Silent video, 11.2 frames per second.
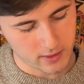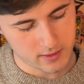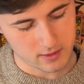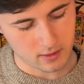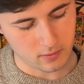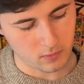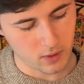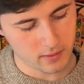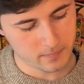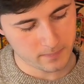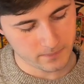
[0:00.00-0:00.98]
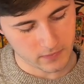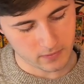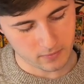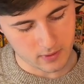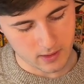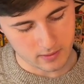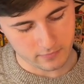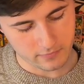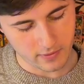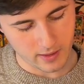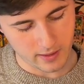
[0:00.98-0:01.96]
So 1, 3,
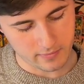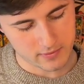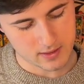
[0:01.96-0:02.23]
5,